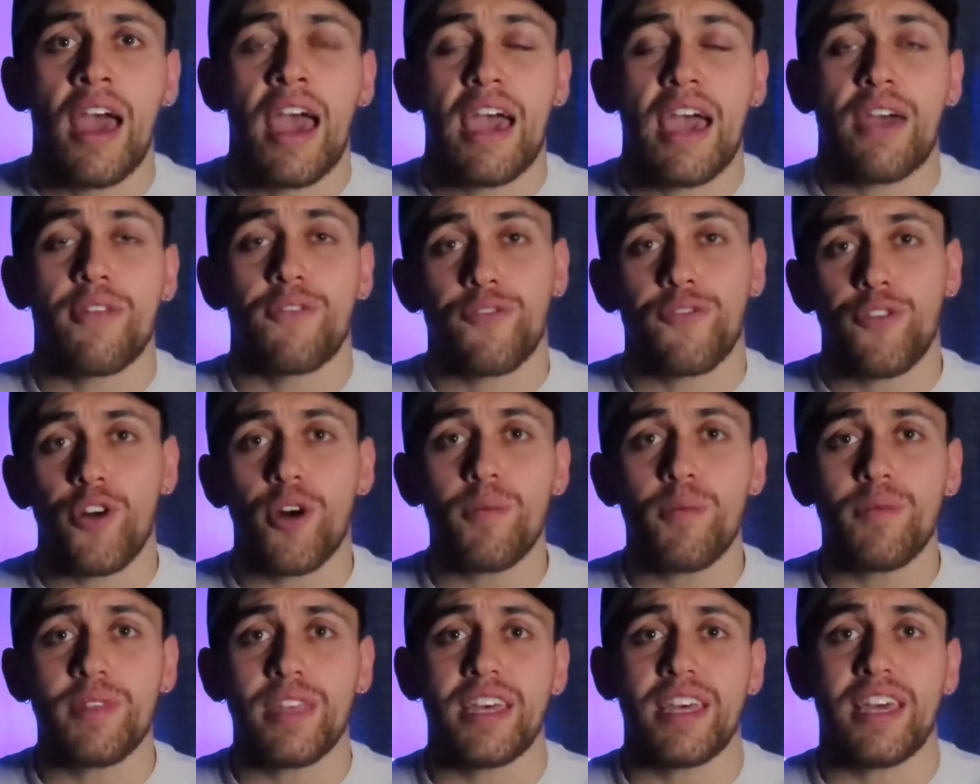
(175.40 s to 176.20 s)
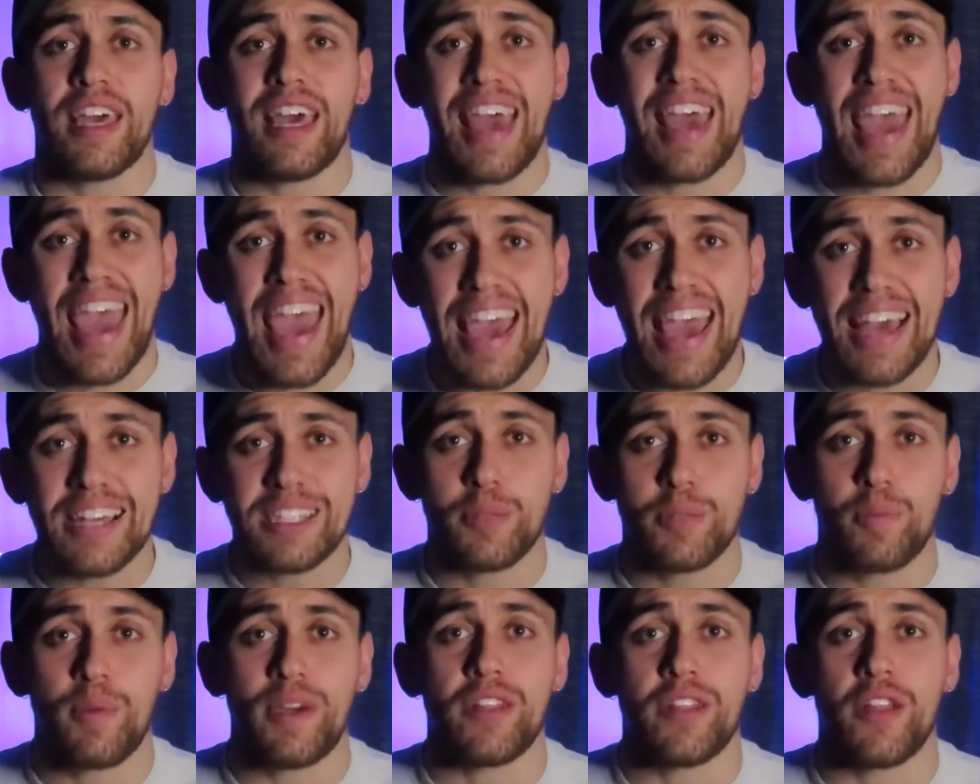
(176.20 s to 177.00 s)
And from there, it
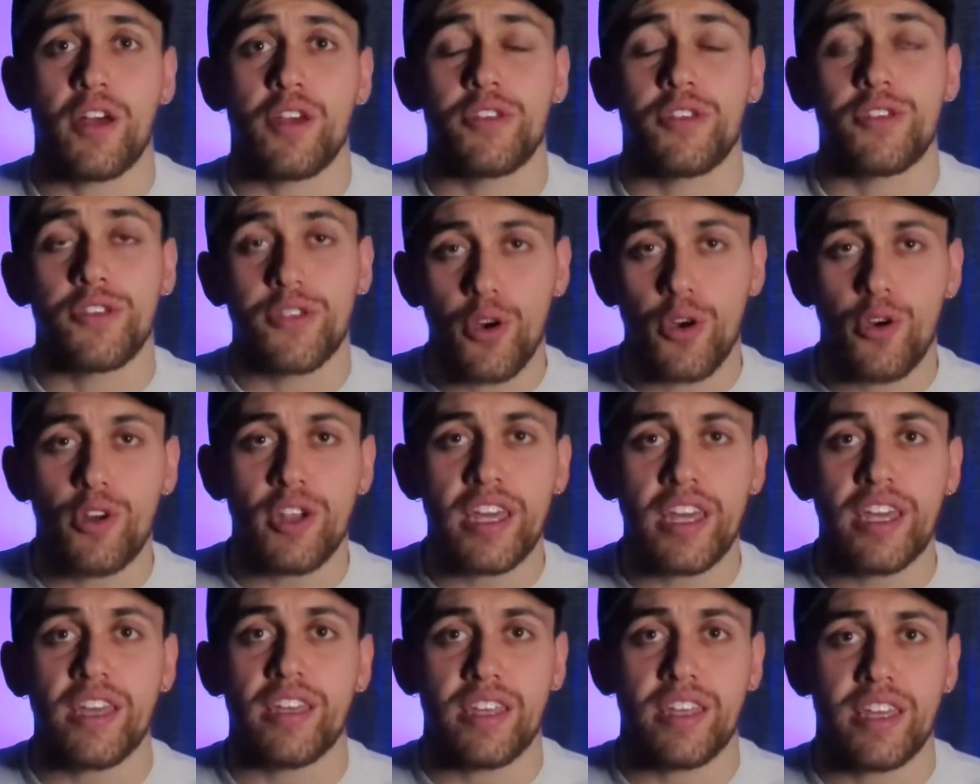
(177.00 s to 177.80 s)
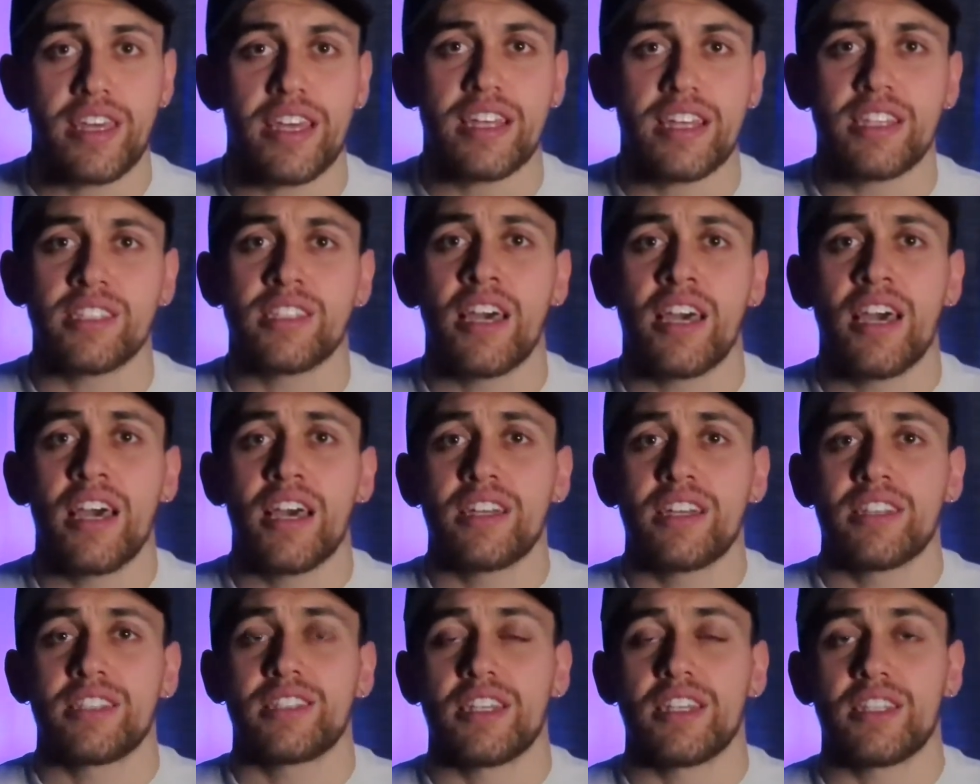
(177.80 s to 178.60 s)
has been 30 years
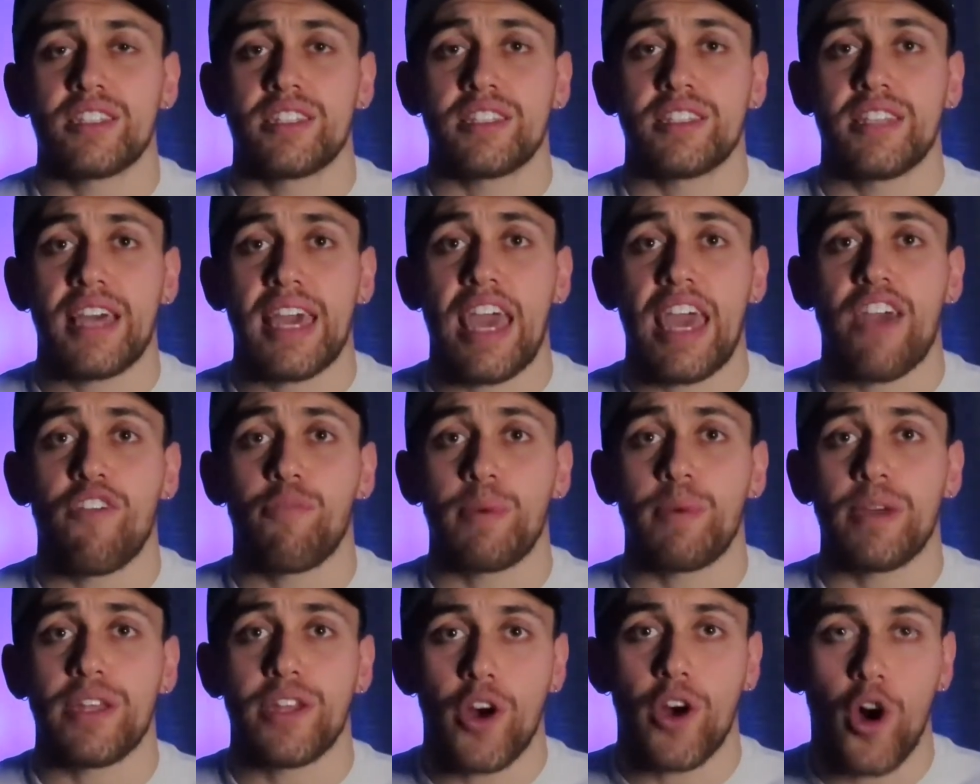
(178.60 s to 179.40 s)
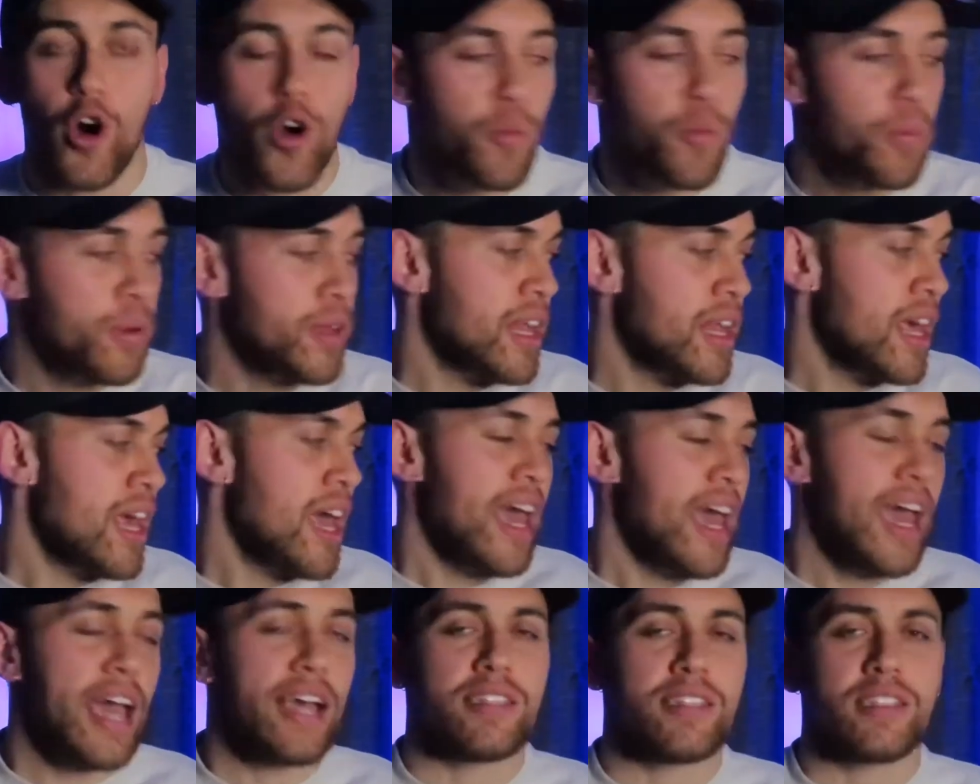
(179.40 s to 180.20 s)
since they have been open,
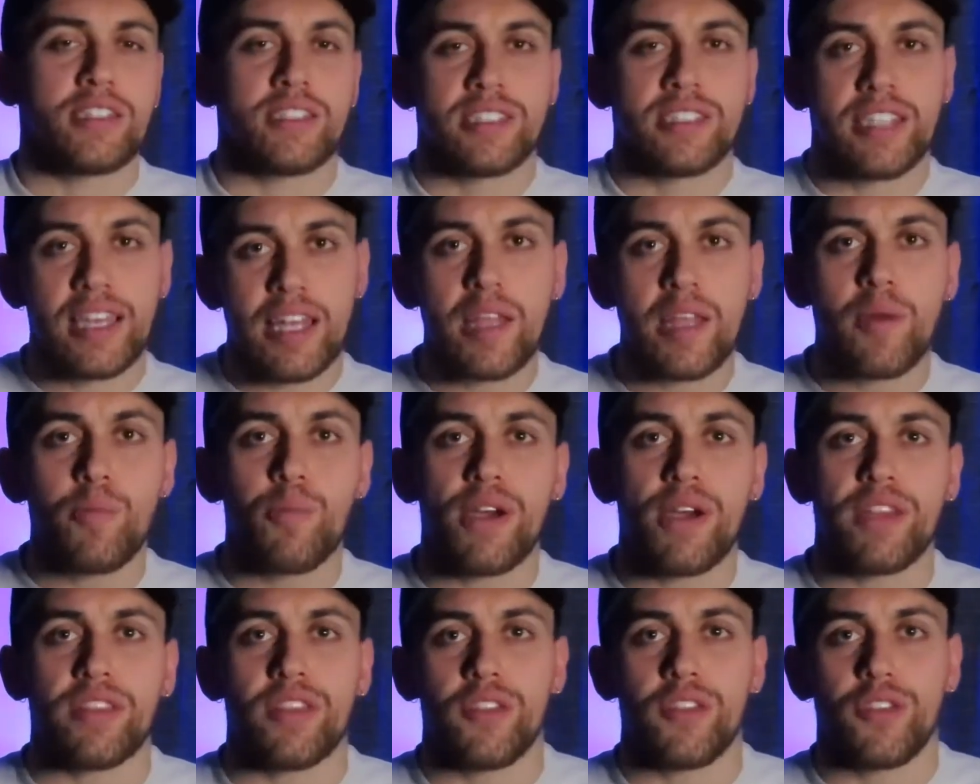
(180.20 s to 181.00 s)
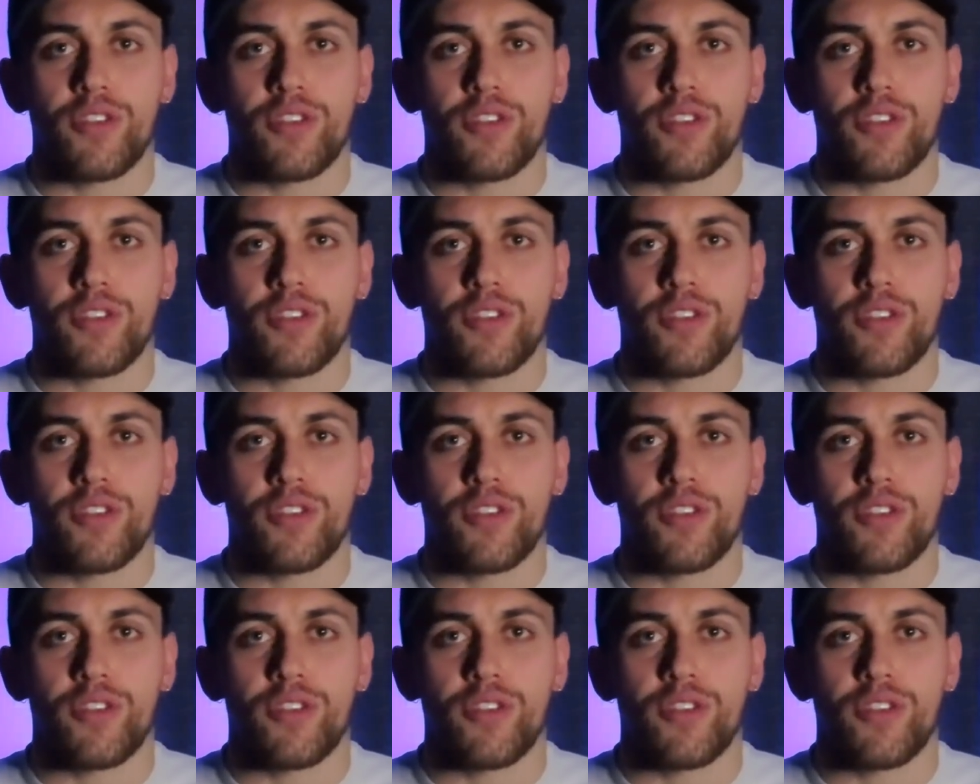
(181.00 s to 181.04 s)
and to celebrate the